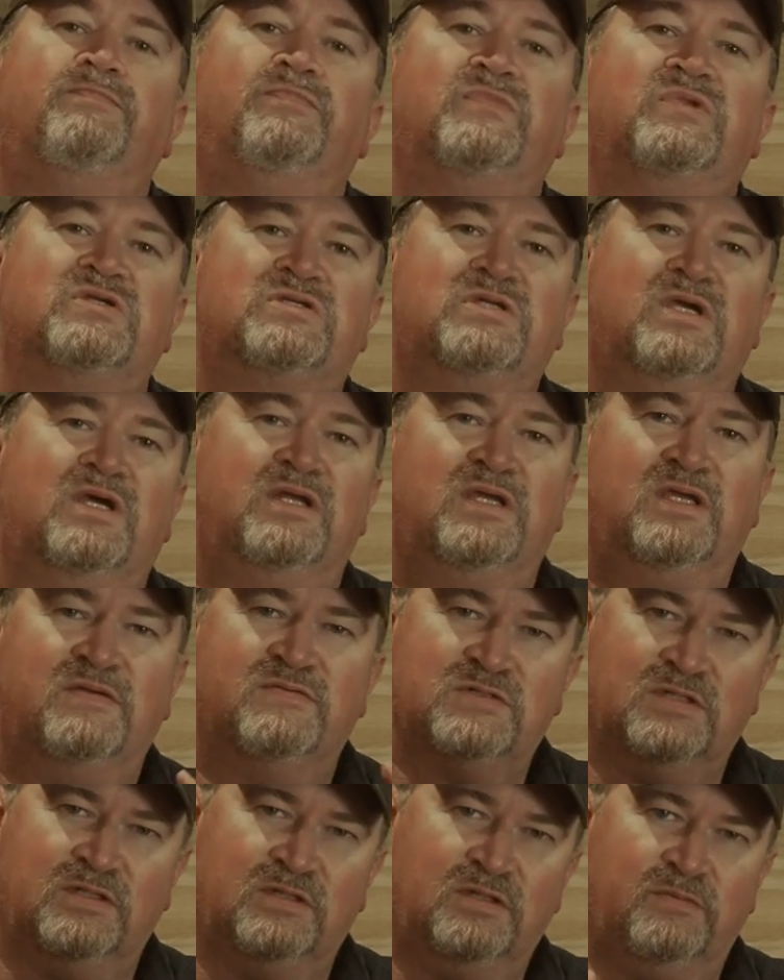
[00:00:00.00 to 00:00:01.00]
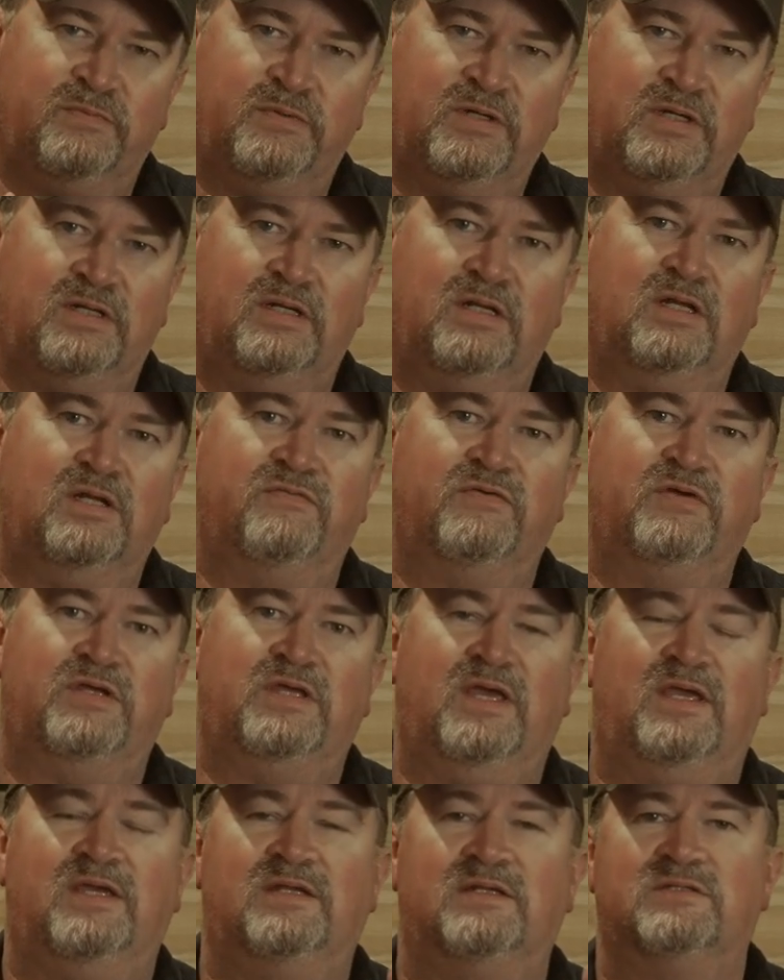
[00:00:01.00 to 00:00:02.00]
Just kind of gives it a little bit of a
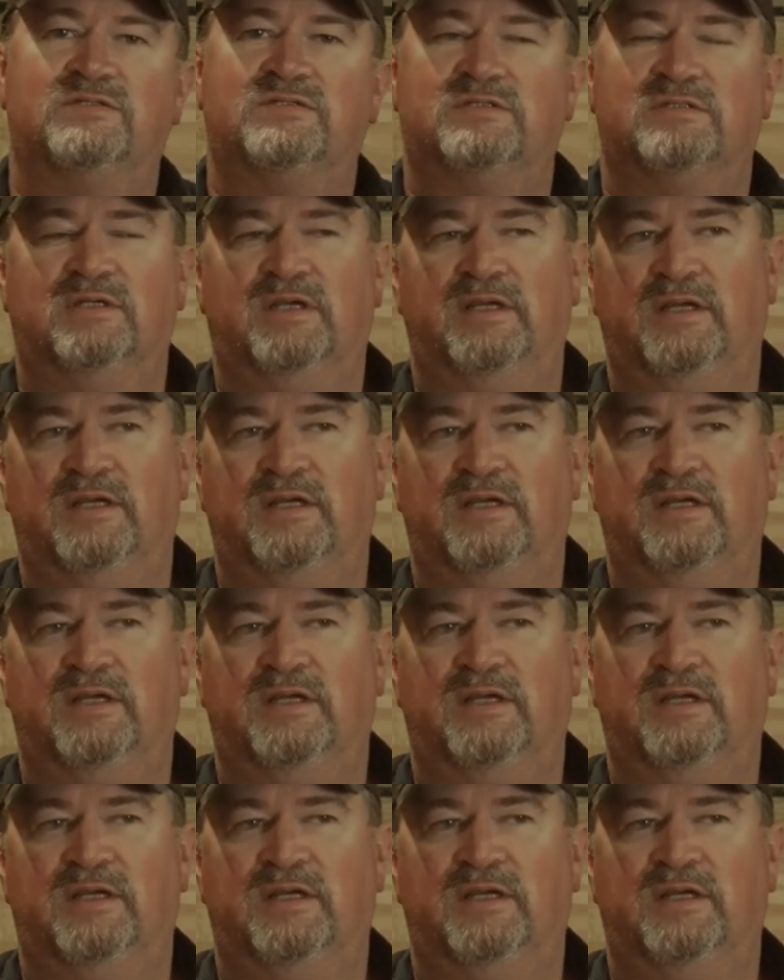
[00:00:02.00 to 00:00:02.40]
cadence.